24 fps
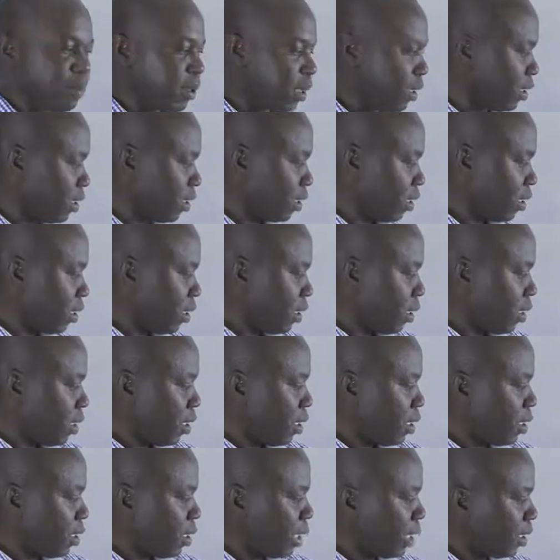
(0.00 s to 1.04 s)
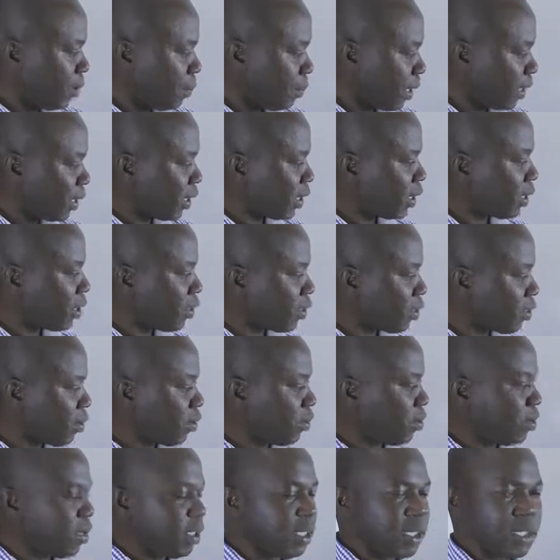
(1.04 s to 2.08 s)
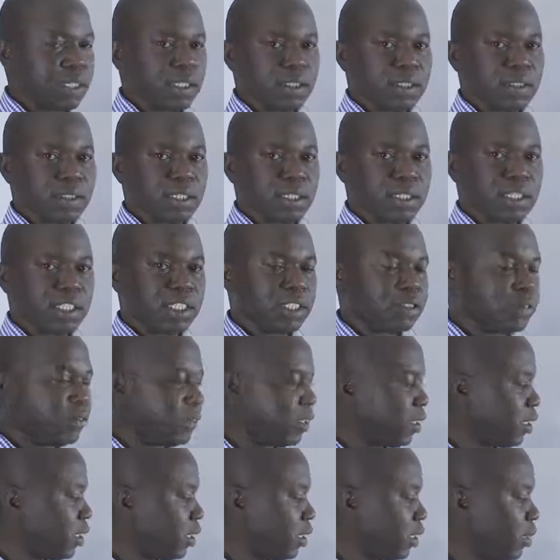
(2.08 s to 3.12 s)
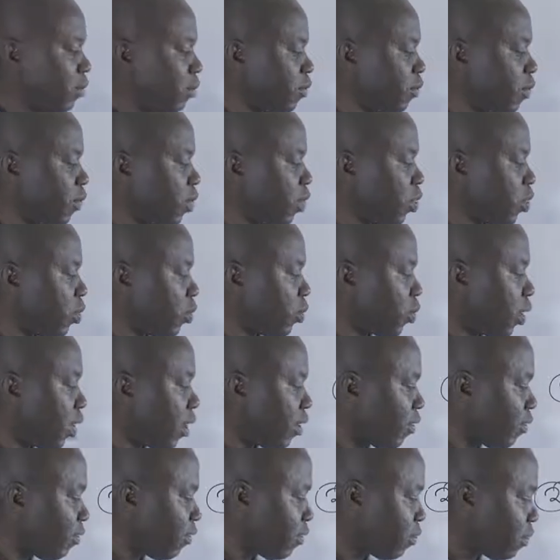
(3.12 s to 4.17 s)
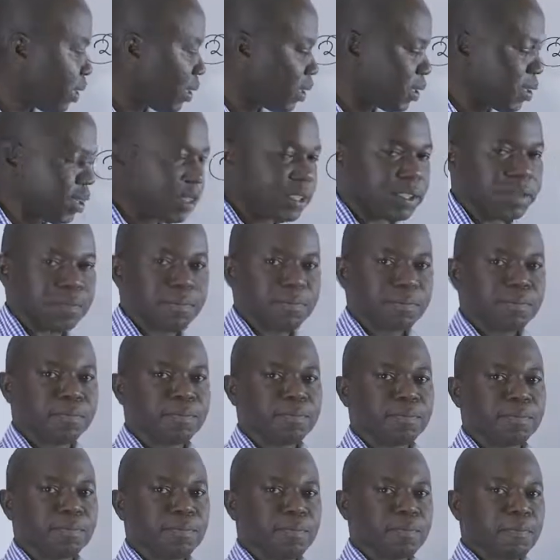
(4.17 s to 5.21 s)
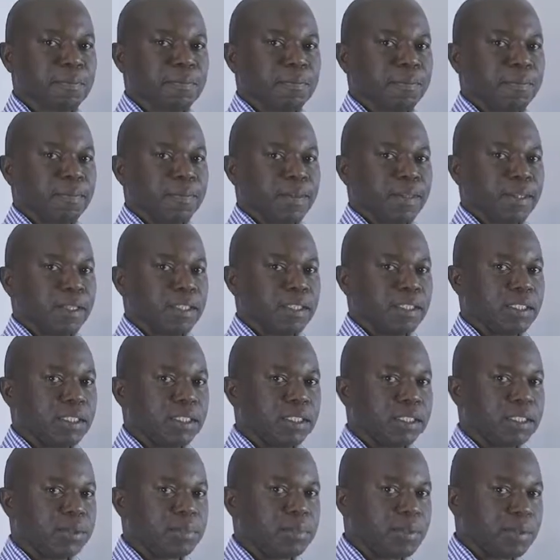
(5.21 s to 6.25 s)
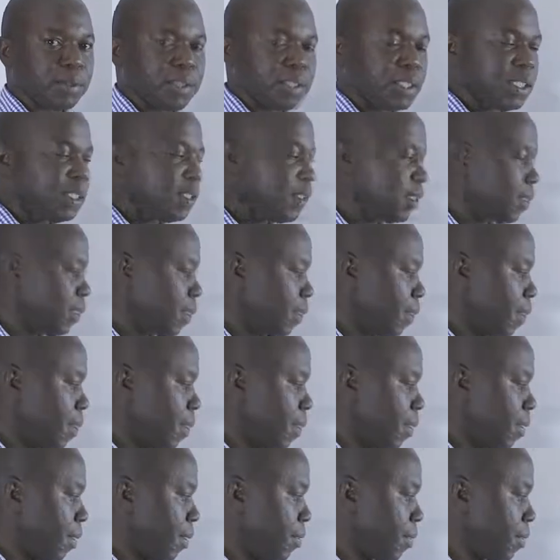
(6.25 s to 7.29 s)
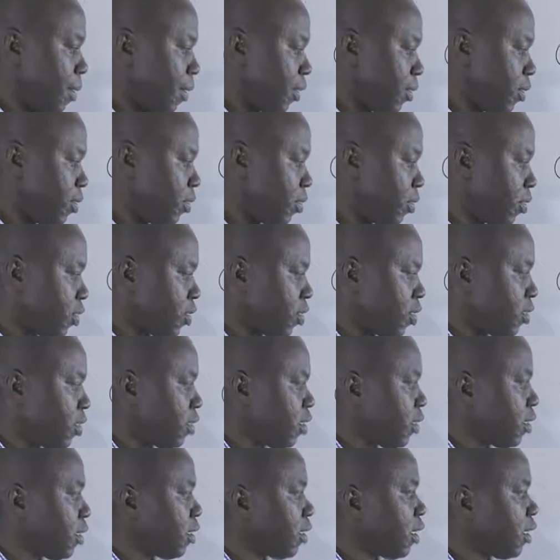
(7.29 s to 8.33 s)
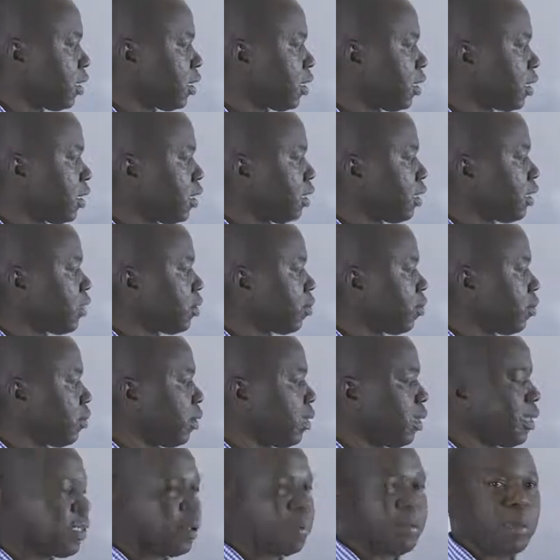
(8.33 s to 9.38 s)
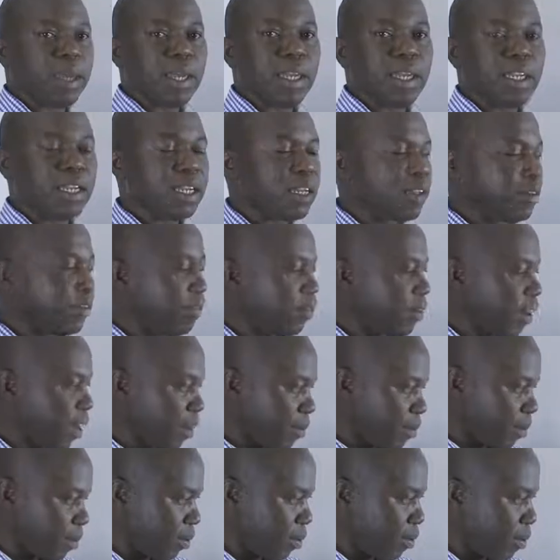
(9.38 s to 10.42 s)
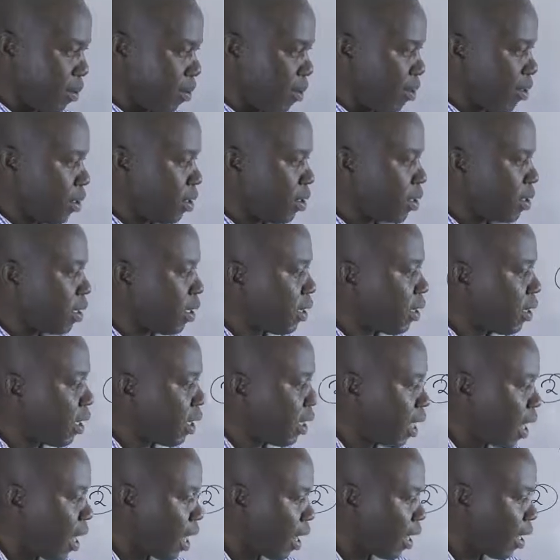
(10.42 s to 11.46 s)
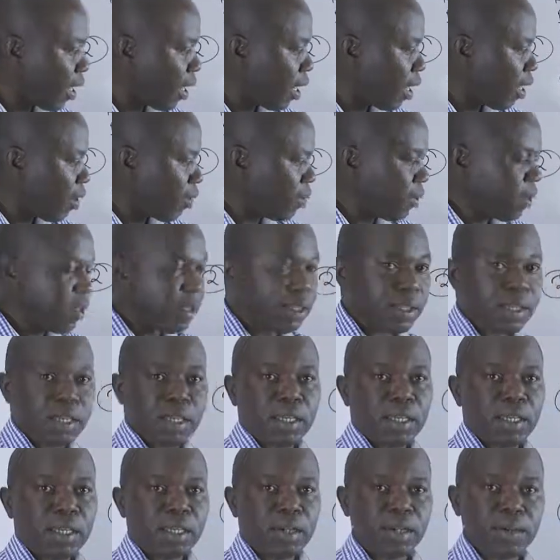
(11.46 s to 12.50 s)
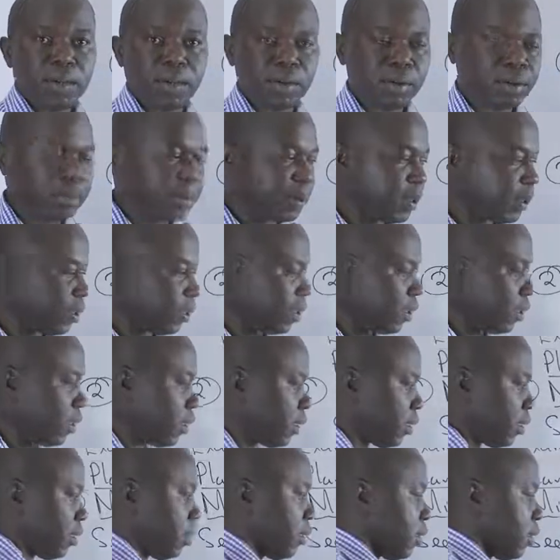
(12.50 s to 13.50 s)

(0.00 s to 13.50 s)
But just passing through the digestive system for 12 minutes, it is important because the seeds will remain viable. They are now in the droppings.